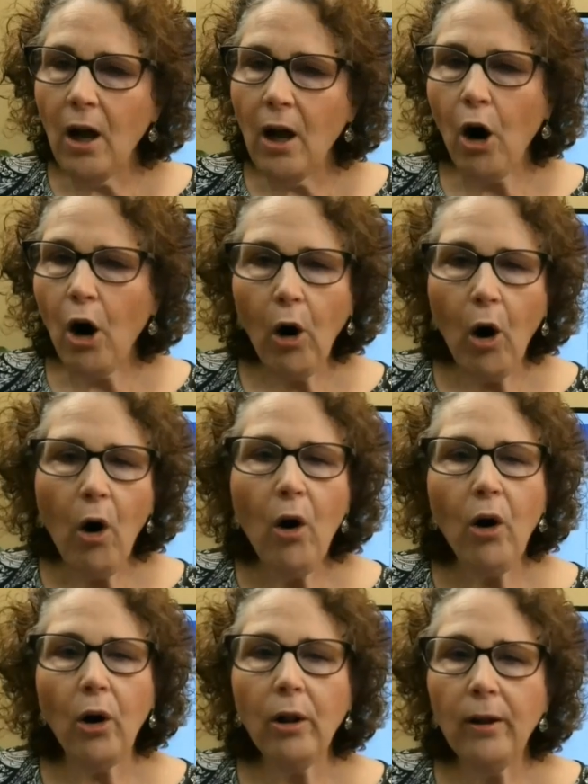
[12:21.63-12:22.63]
are
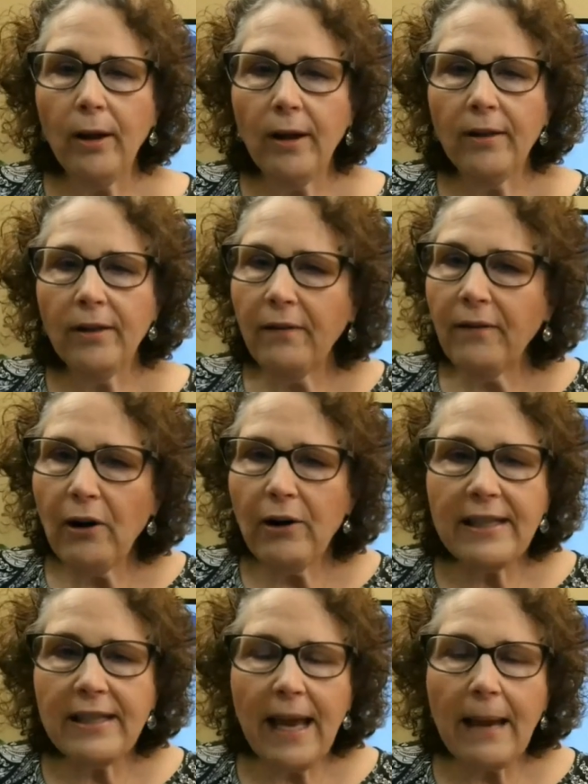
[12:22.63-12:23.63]
all the very
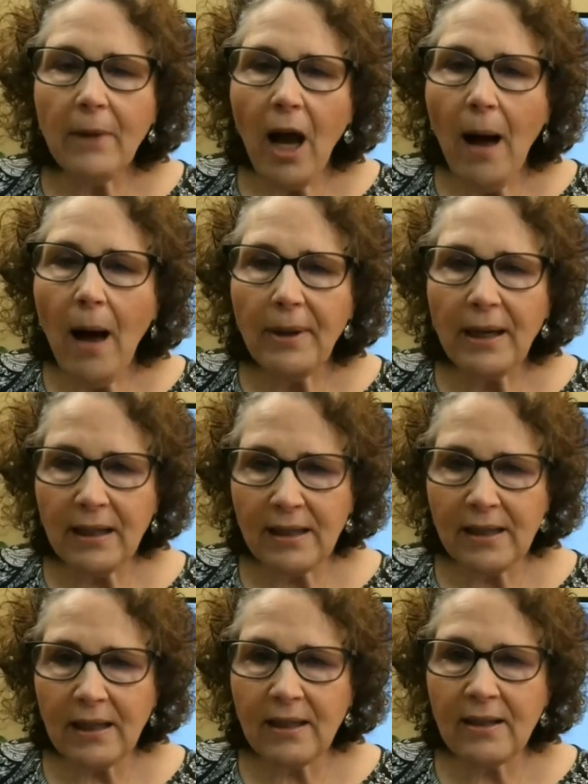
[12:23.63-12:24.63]
same
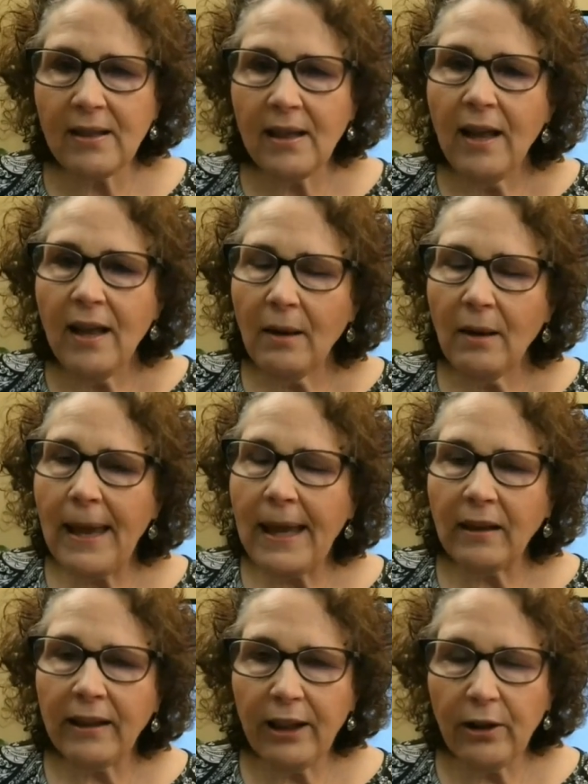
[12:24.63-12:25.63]
competencies that make
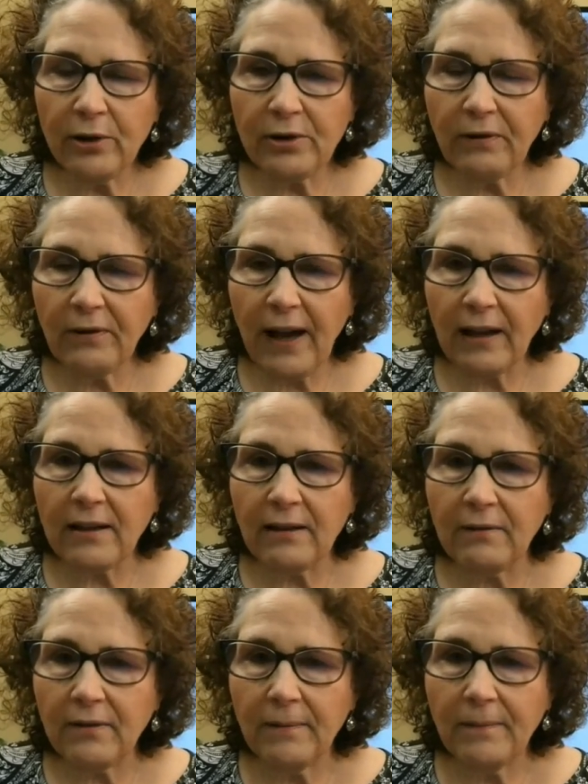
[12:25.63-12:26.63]
leaders effective.
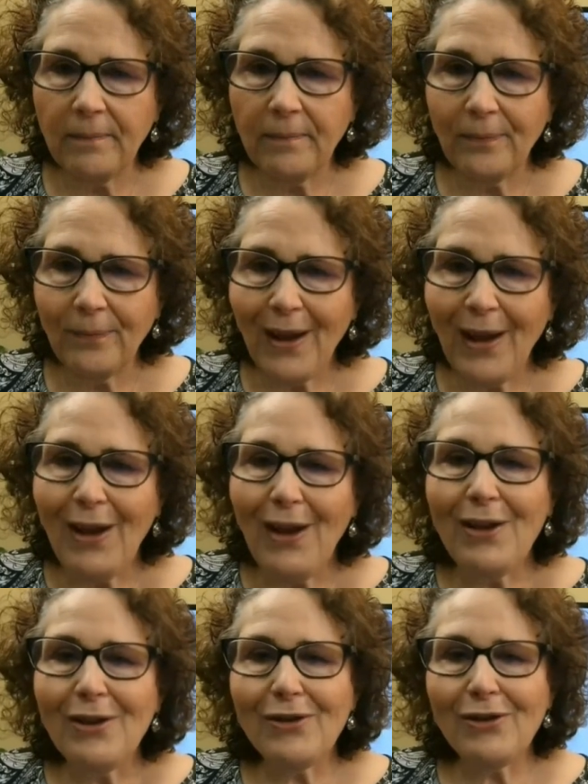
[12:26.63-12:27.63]

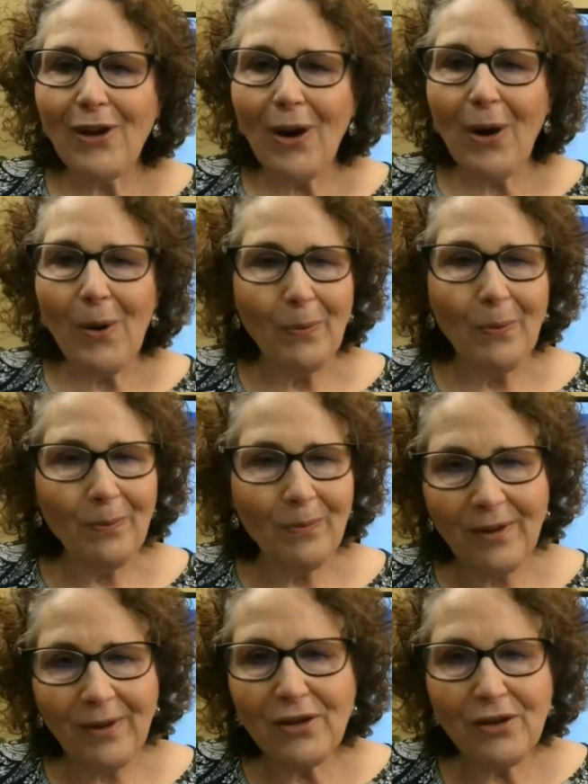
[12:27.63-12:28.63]
So
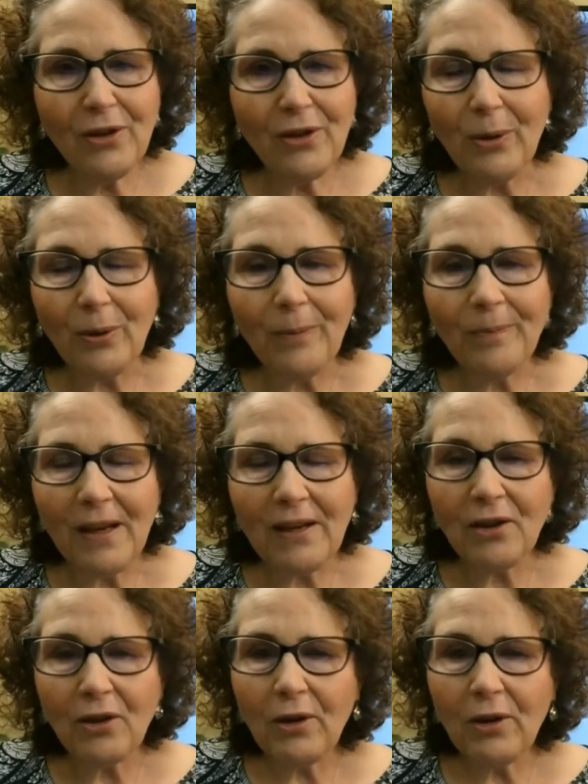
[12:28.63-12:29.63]
this too is
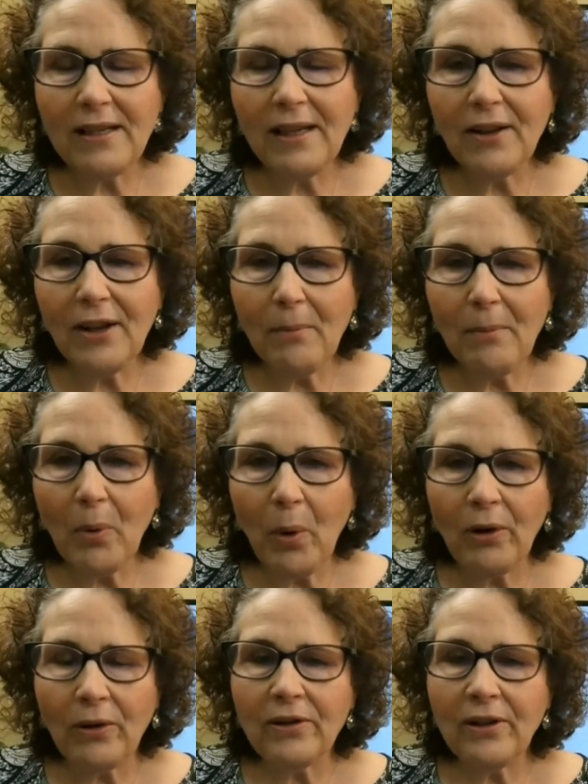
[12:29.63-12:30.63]
increasingly
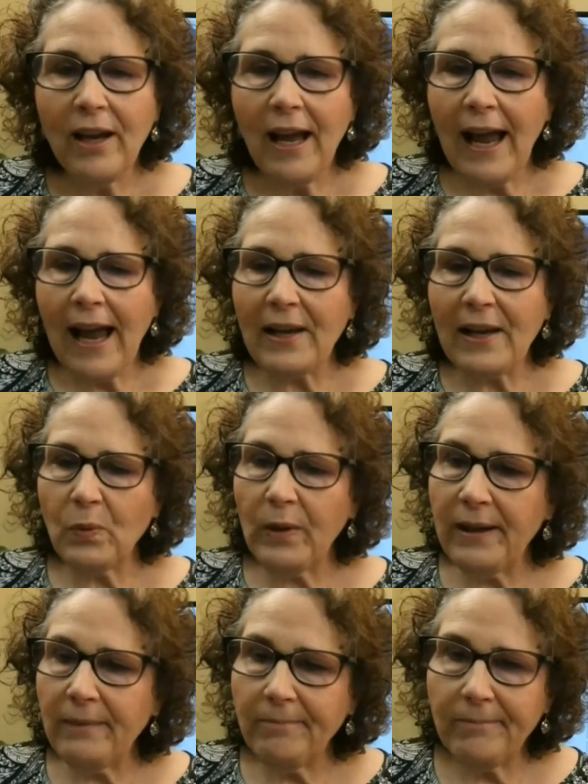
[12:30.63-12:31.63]
important as
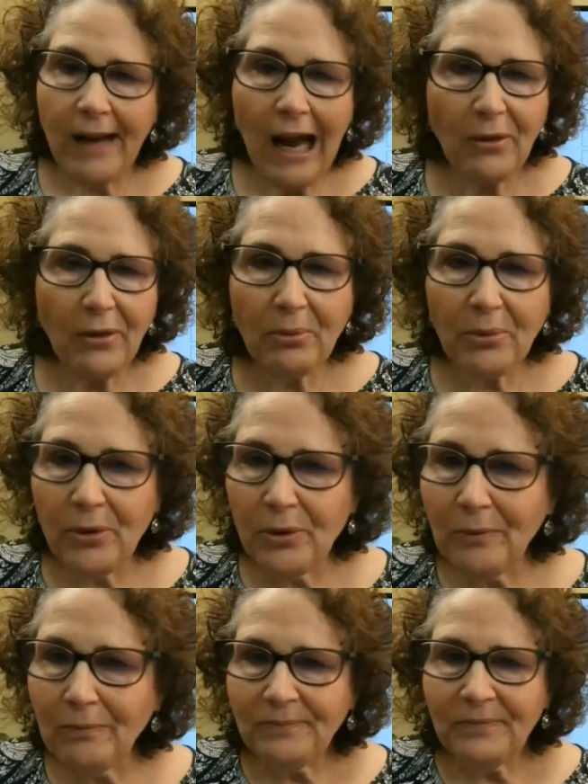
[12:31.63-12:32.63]
we cut
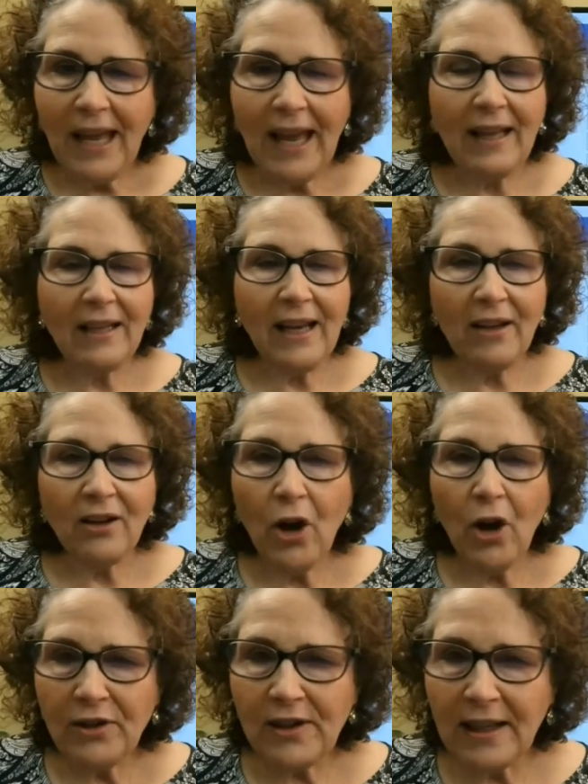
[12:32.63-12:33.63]
through and
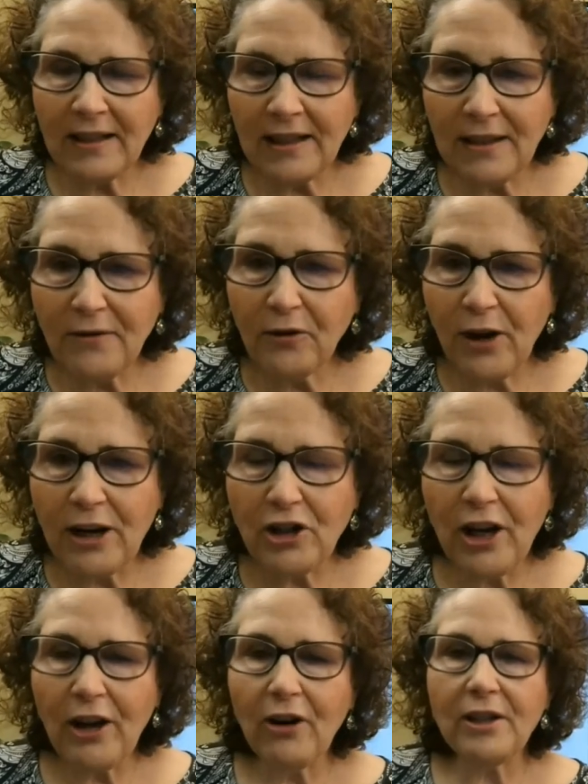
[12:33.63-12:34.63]
seek to
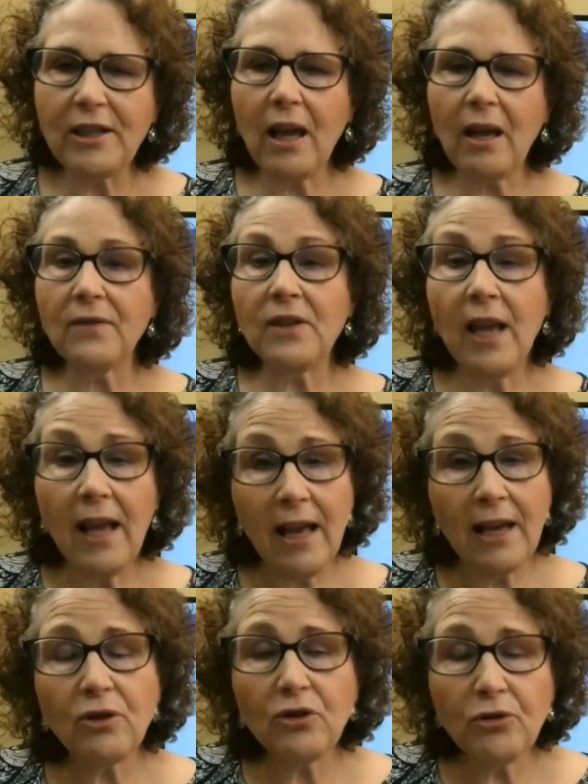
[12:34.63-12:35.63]
differentiate ourselves
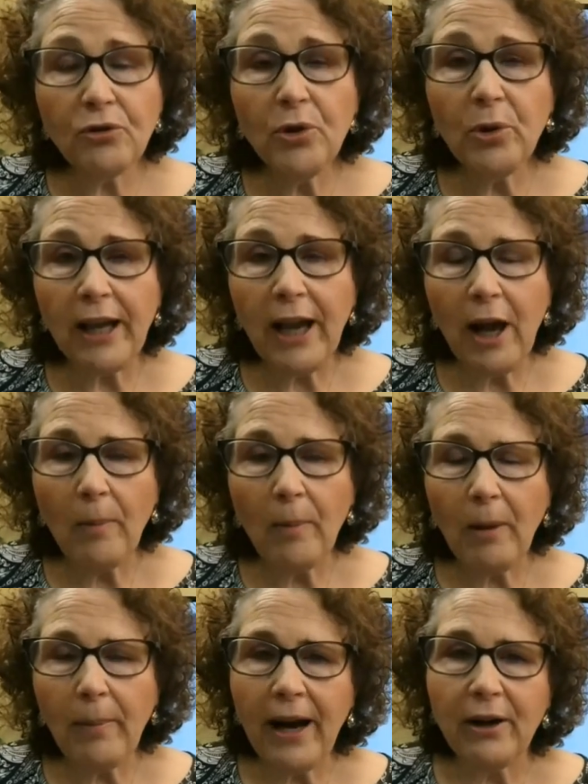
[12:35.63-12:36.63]
and to truly help our
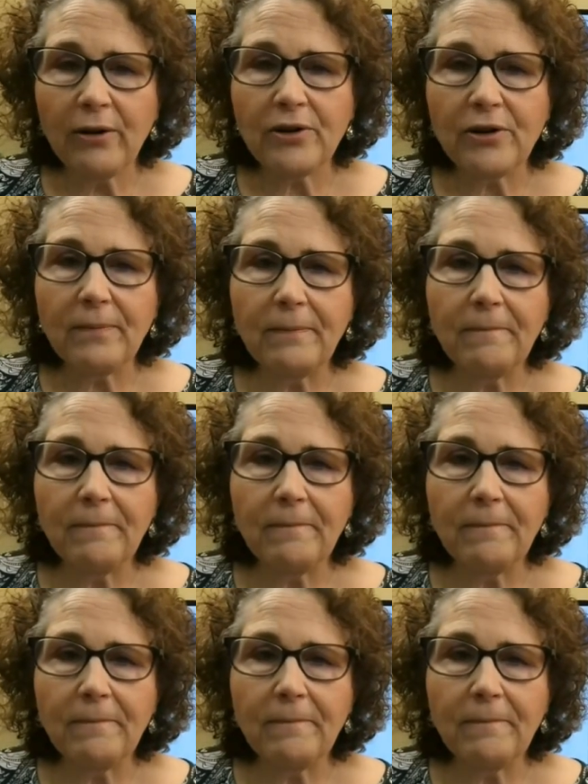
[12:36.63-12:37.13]
buyers.